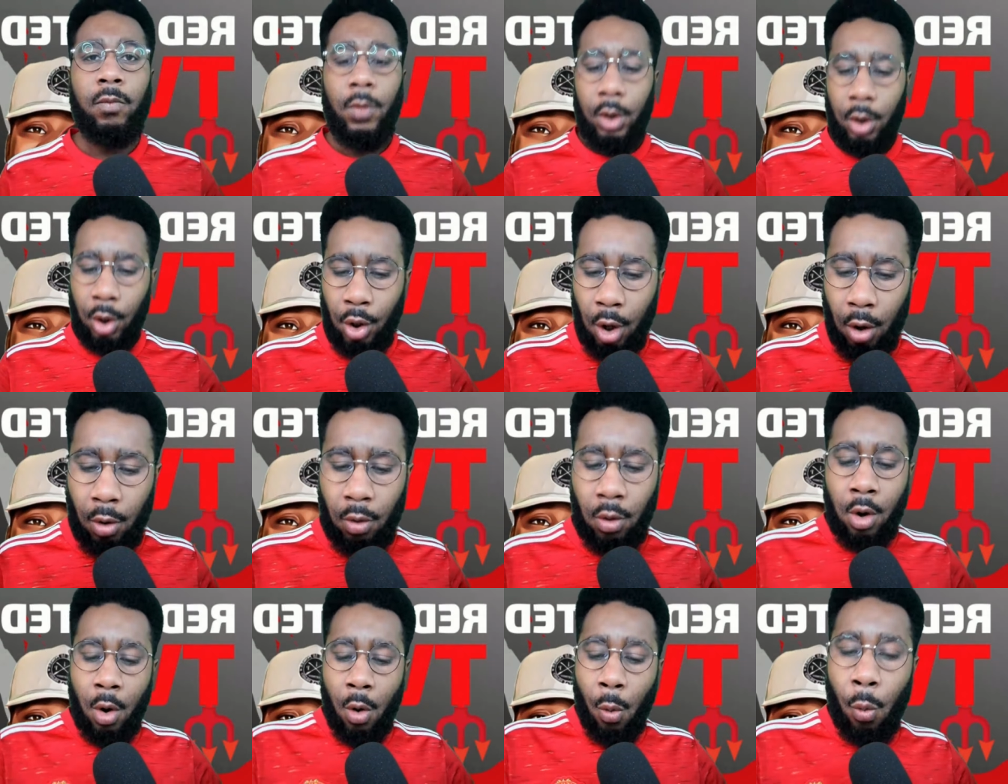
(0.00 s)
you know,
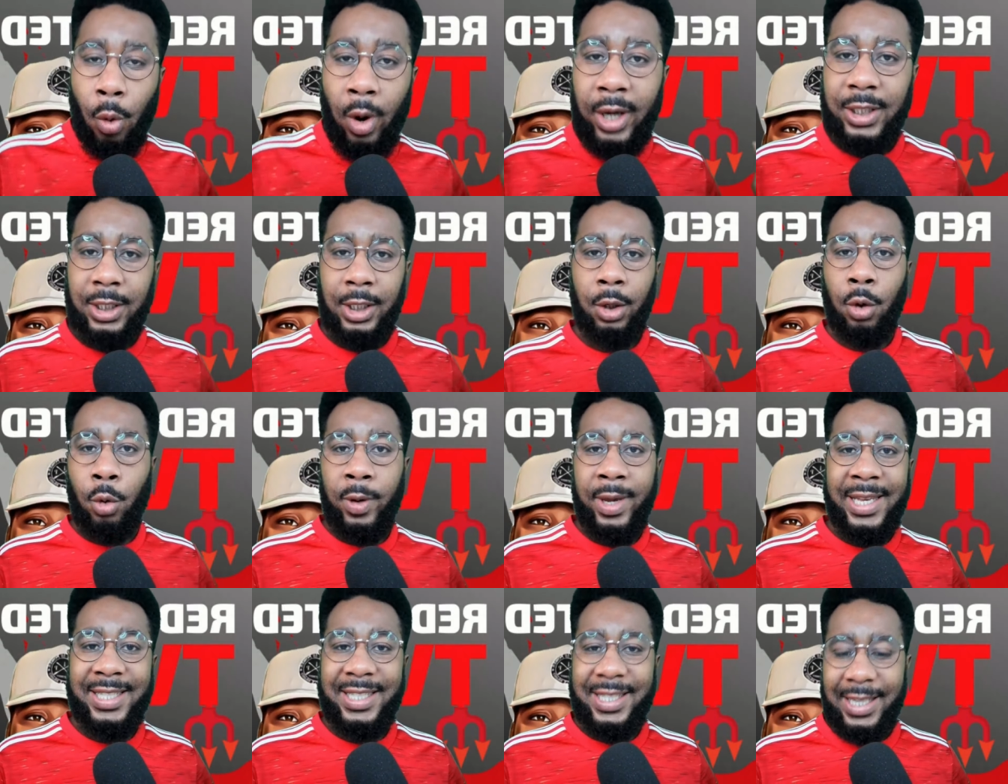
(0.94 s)
what's, who
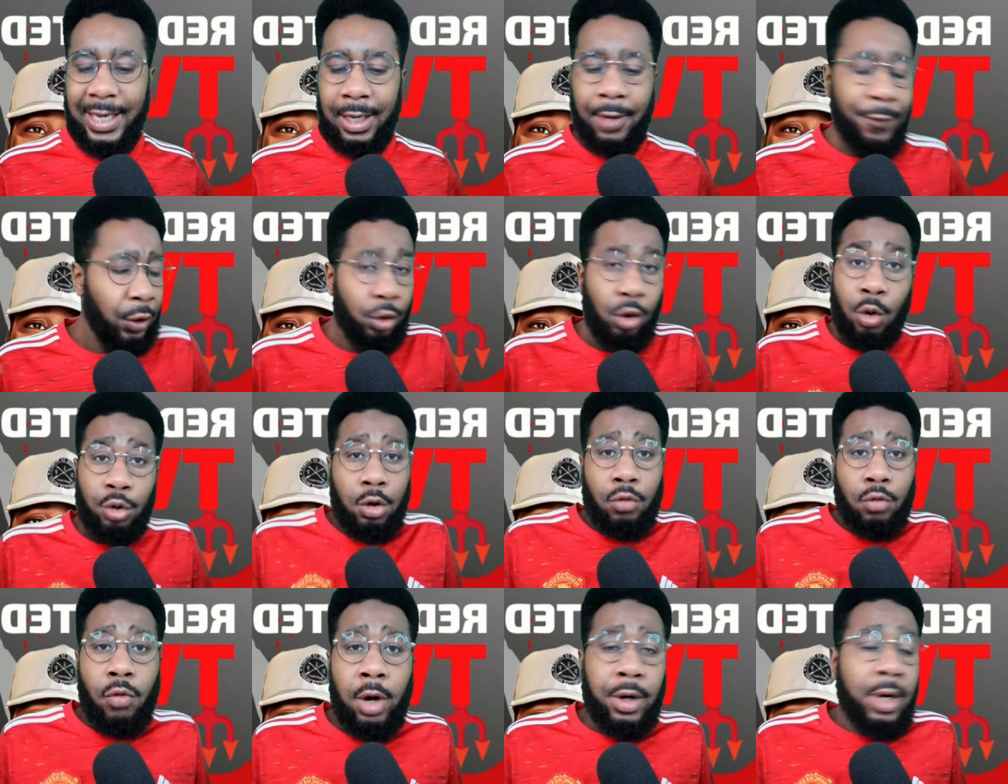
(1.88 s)
is he? For those who
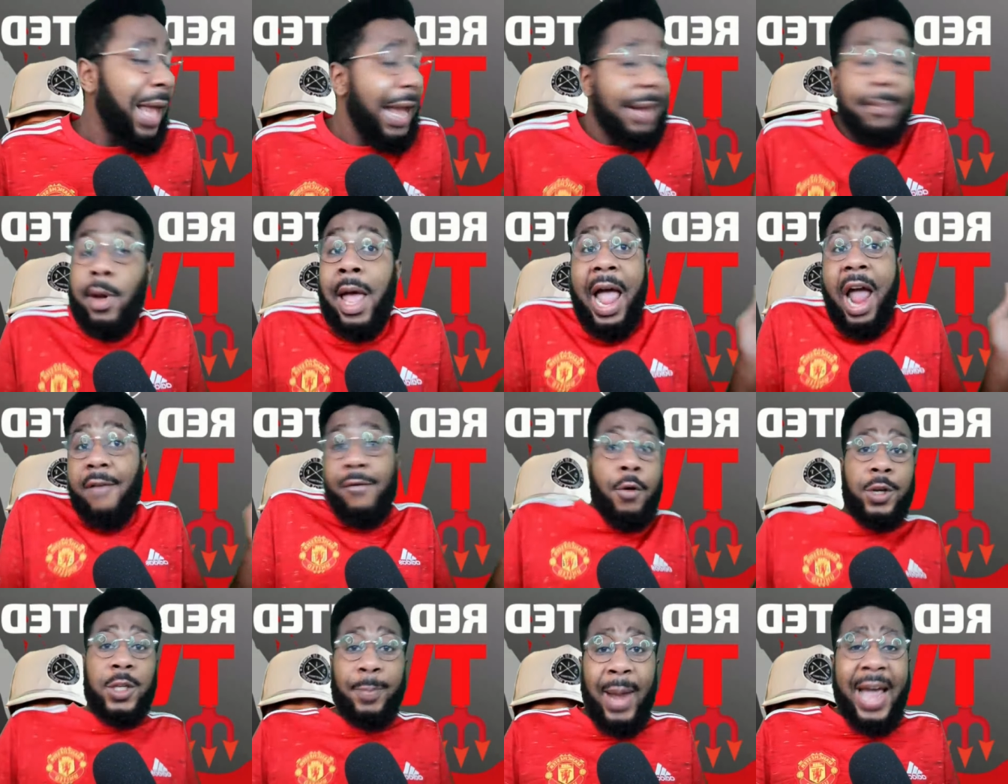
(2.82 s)
was running like,
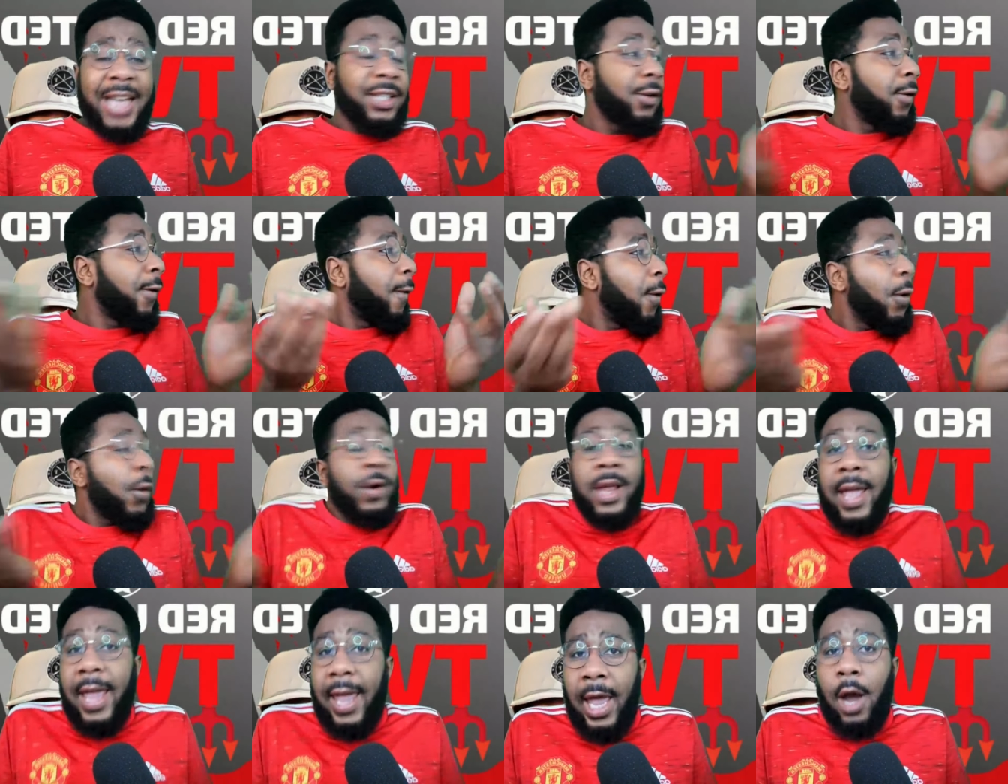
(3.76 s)
Ivorian Spice, who
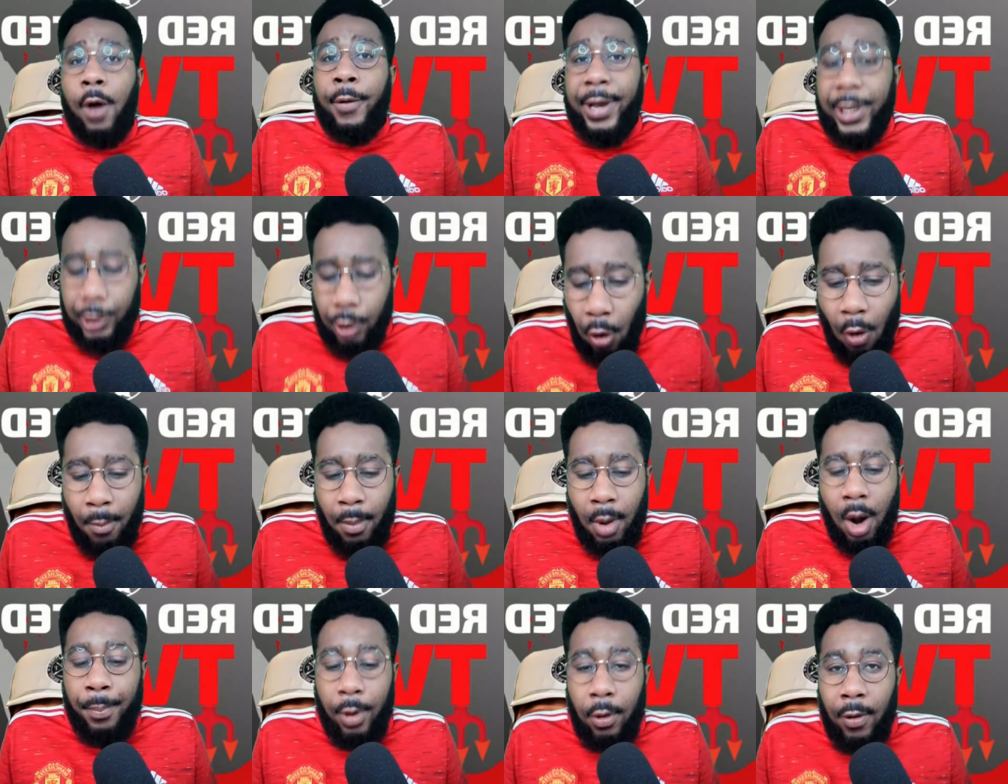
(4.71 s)
the hell is
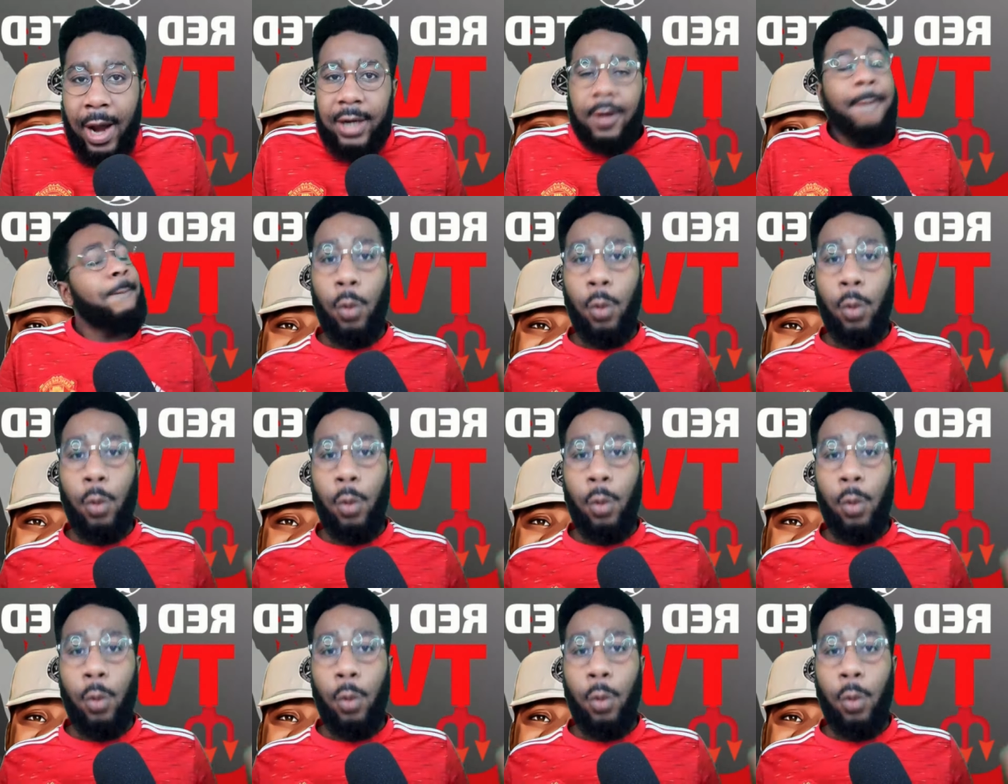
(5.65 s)
Omar Berrada?